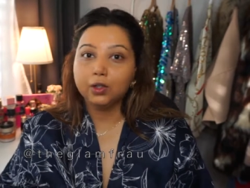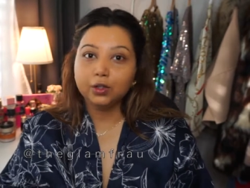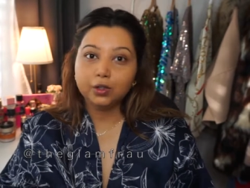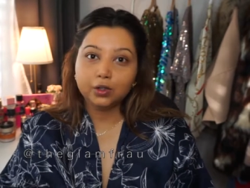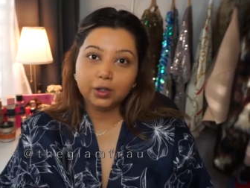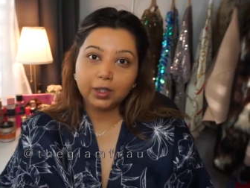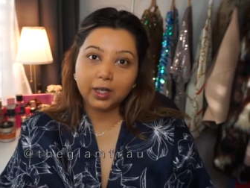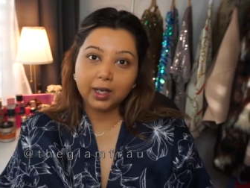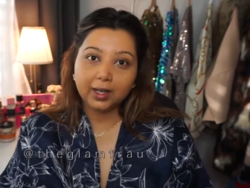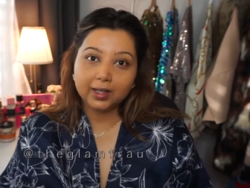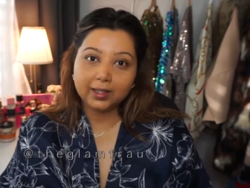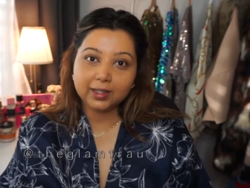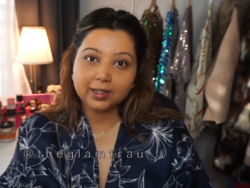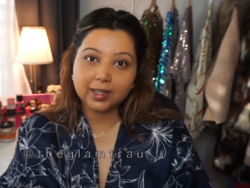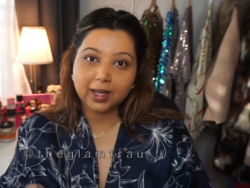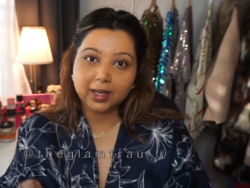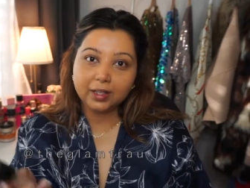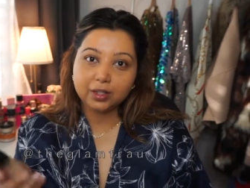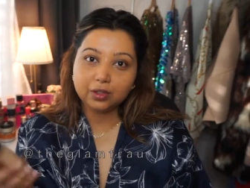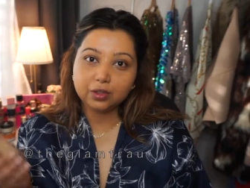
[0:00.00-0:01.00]
Today I
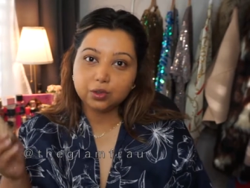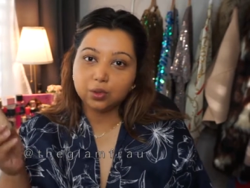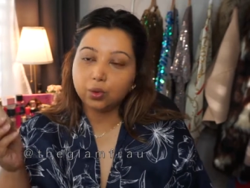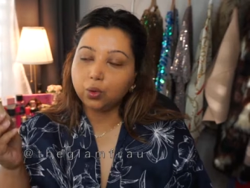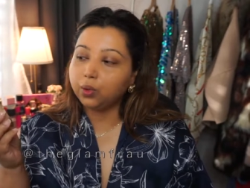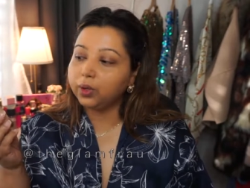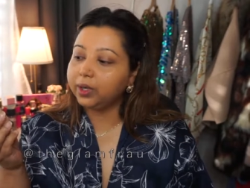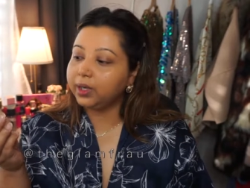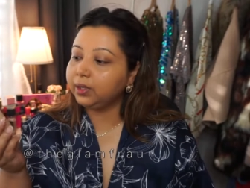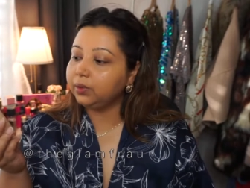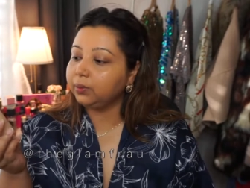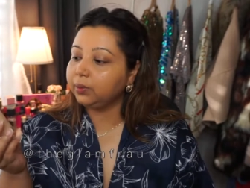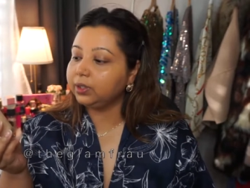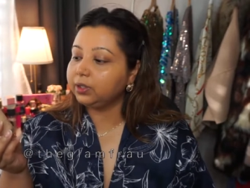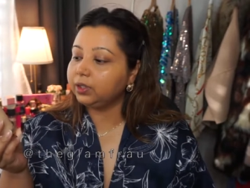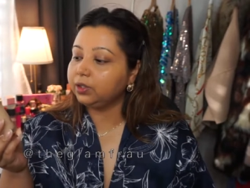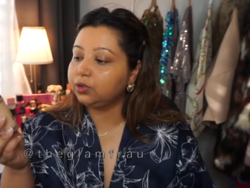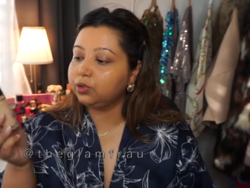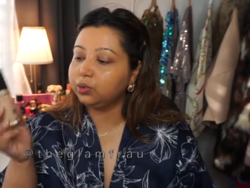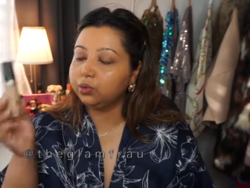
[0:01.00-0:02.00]
decided to go in with
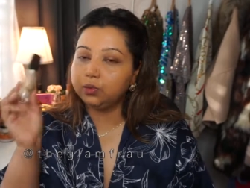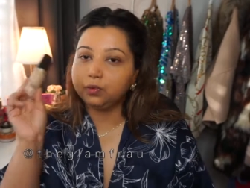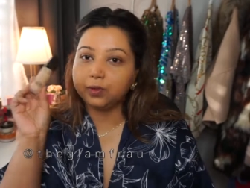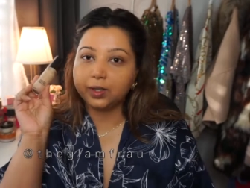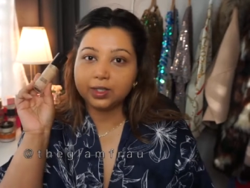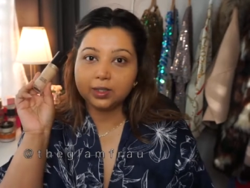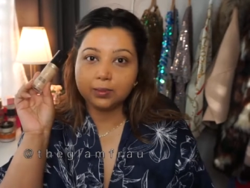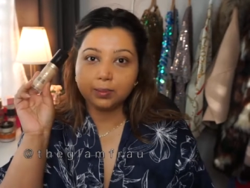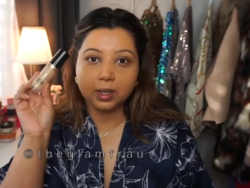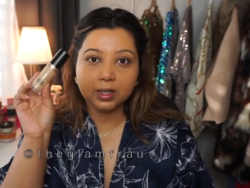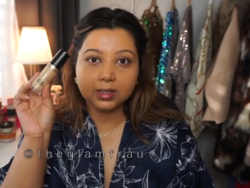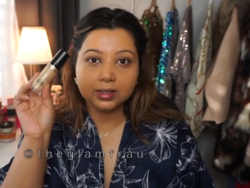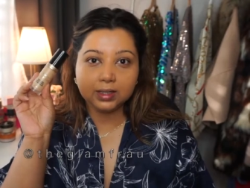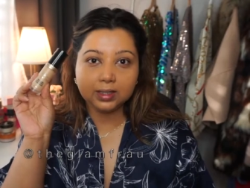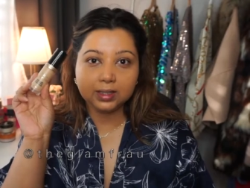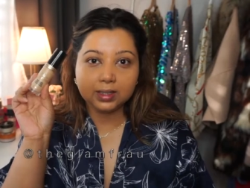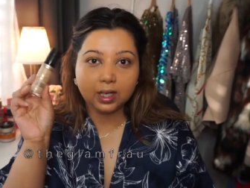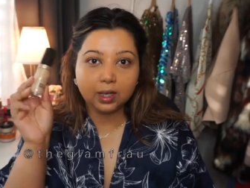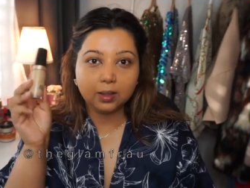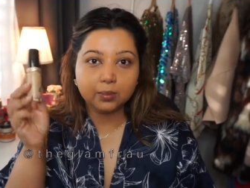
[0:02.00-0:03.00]
the Too Faced Multi
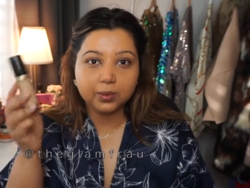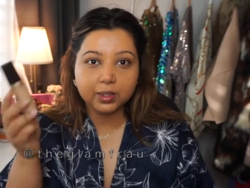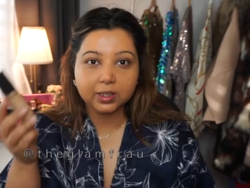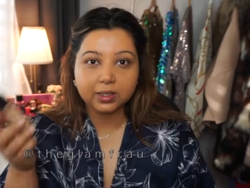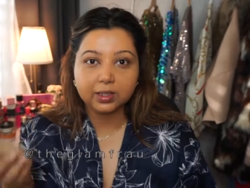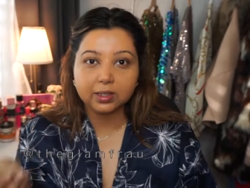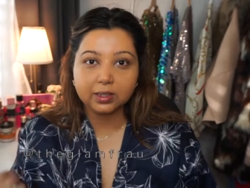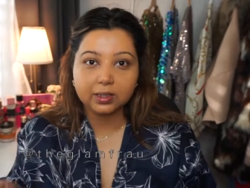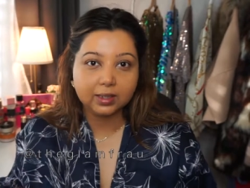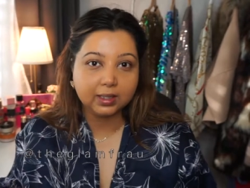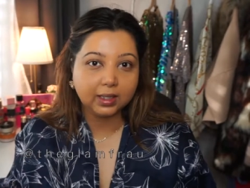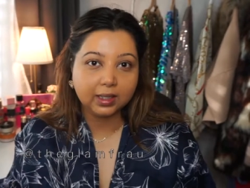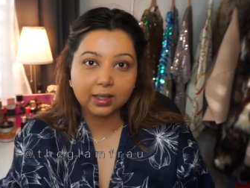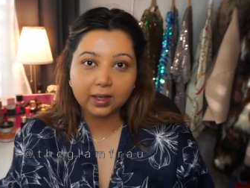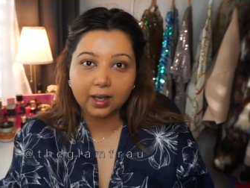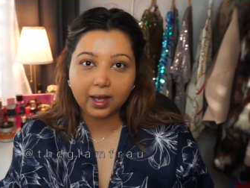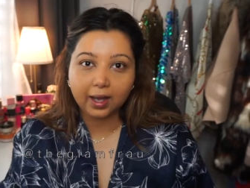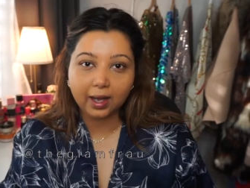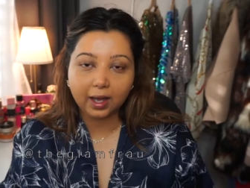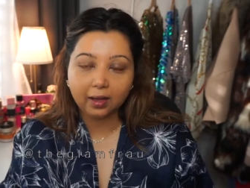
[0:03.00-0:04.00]
Sculpting Concealer.
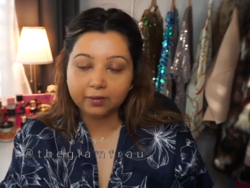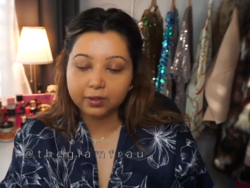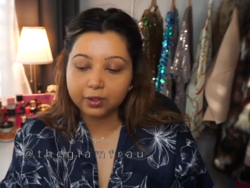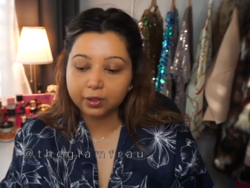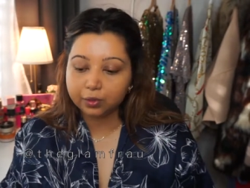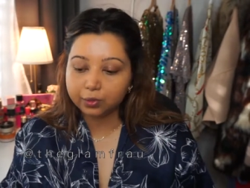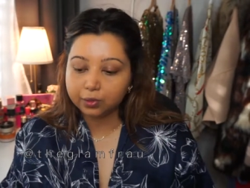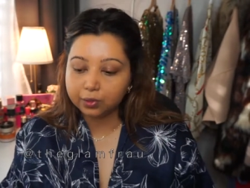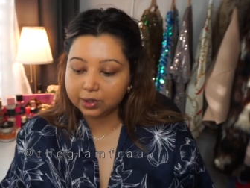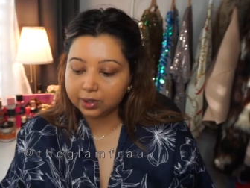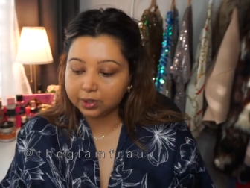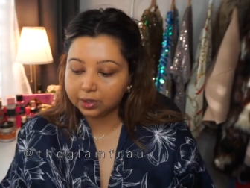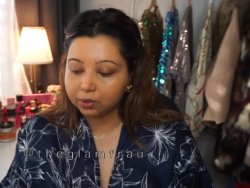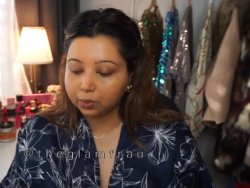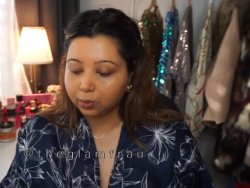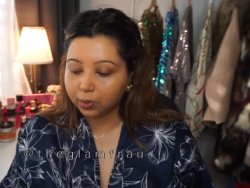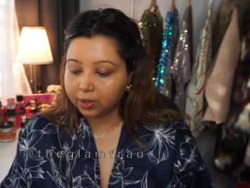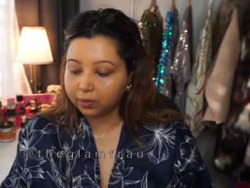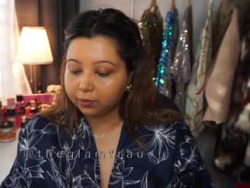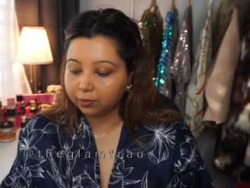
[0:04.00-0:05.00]
I haven't used this
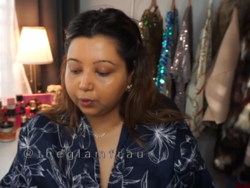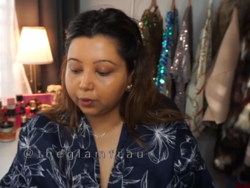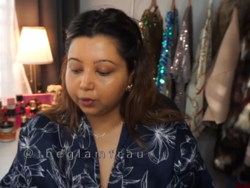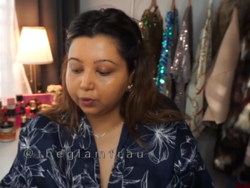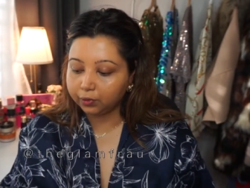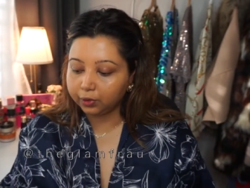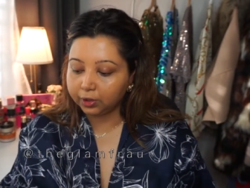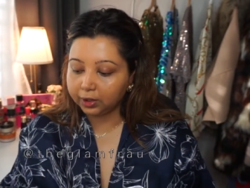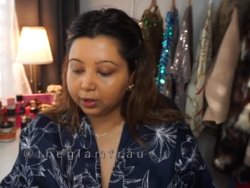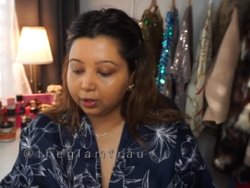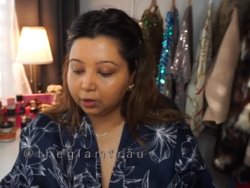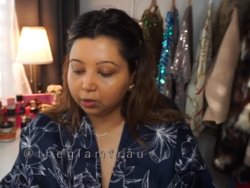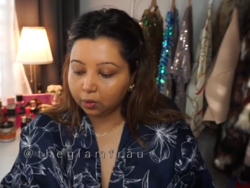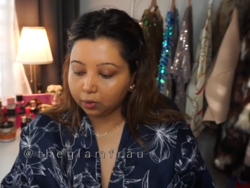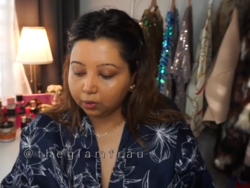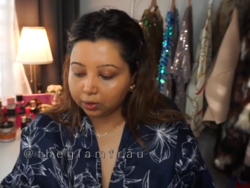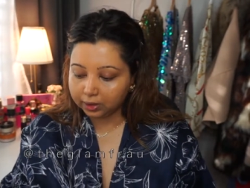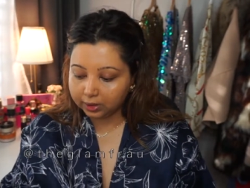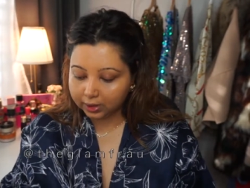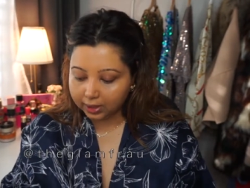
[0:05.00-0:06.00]
one for a really
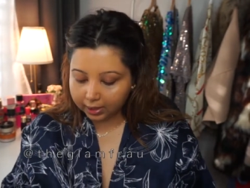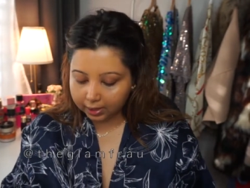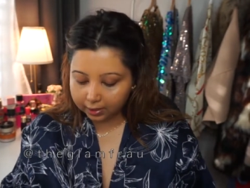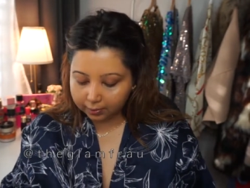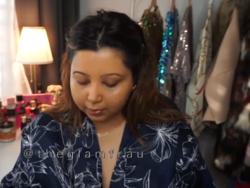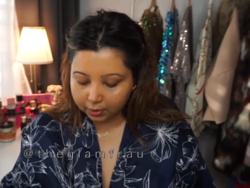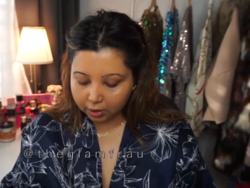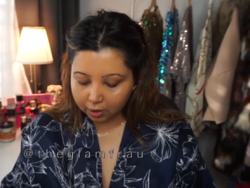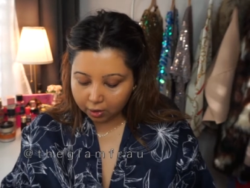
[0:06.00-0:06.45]
long time,